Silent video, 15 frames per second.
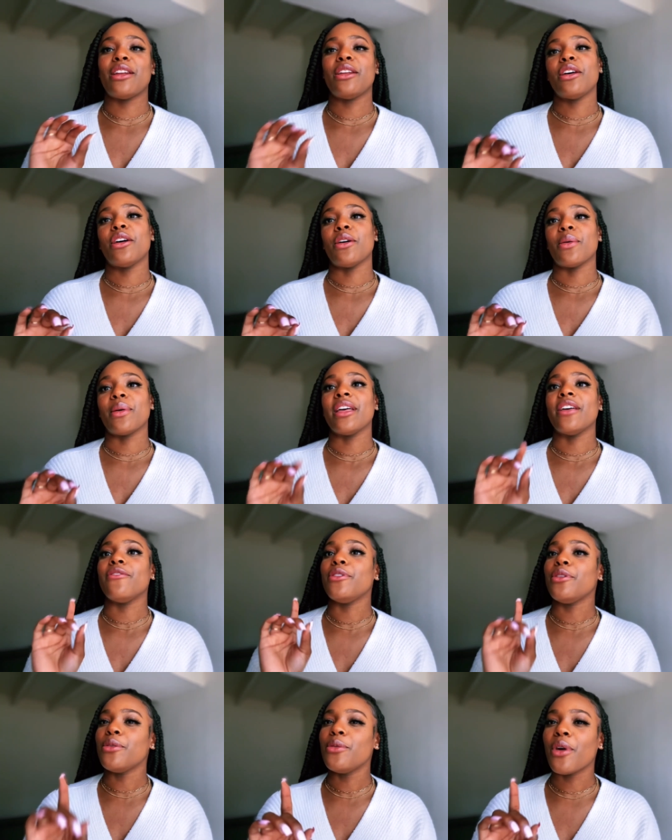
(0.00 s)
know
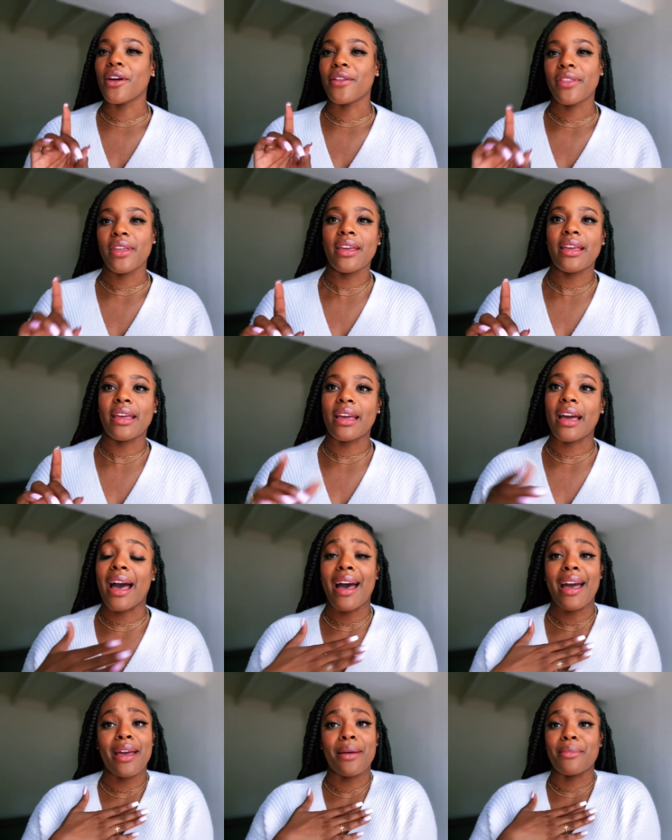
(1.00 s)
if you are thinking,
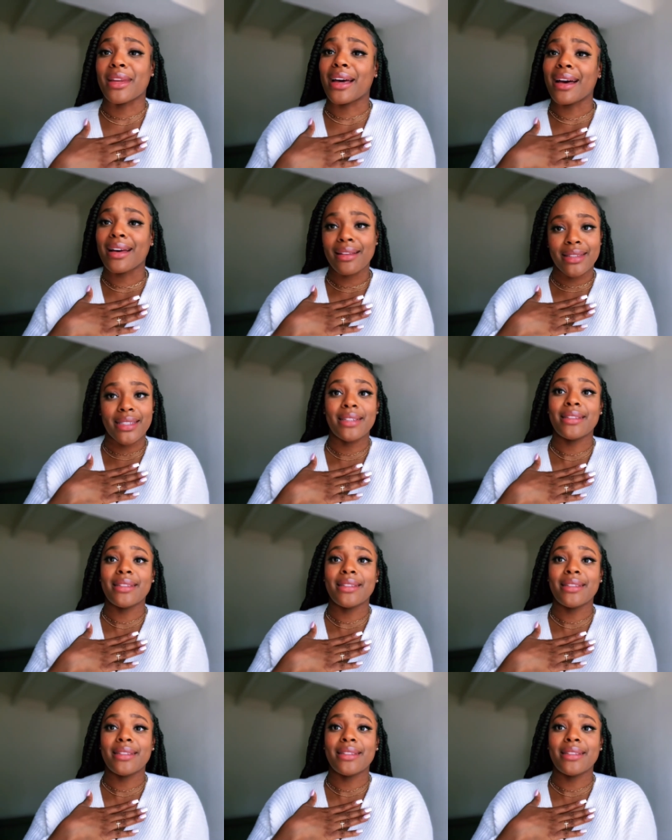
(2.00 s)
I am not